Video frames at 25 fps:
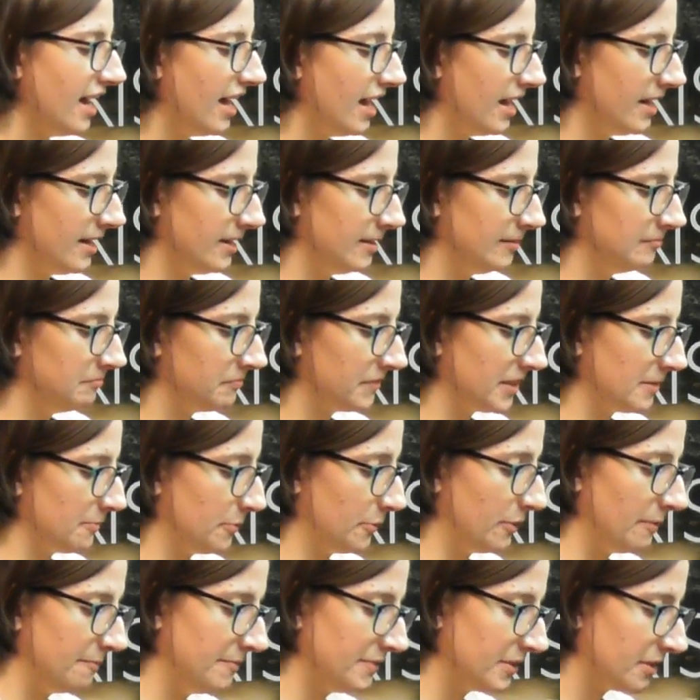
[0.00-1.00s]
They
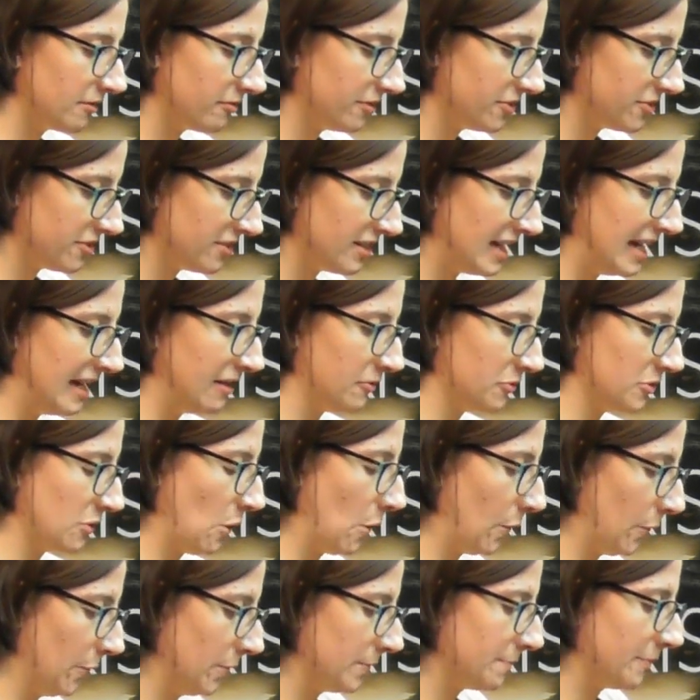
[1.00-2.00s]
brought up in a Christian
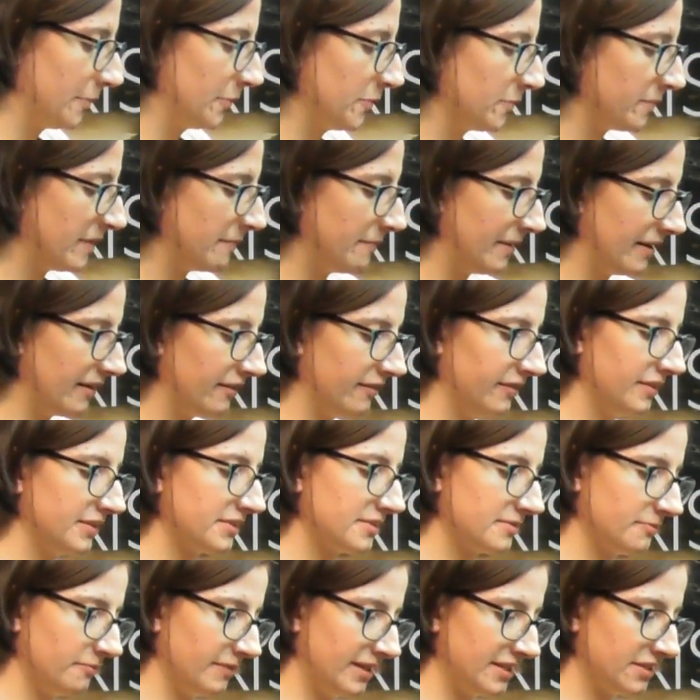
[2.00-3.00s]
household. Both my
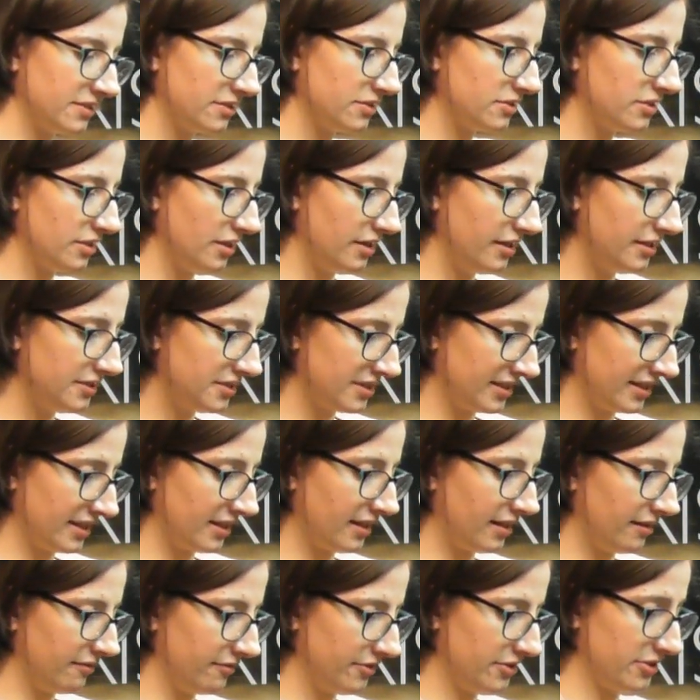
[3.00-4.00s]
parents went to church and
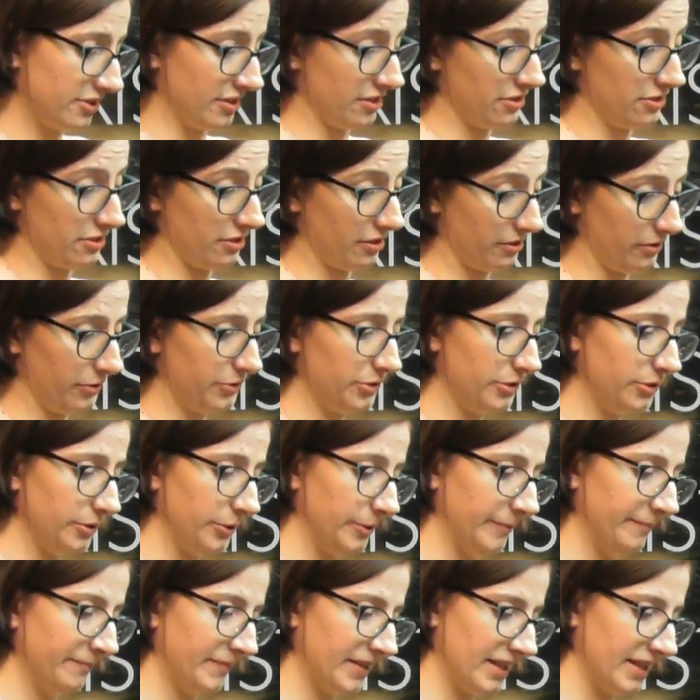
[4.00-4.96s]
encouraged us to go too.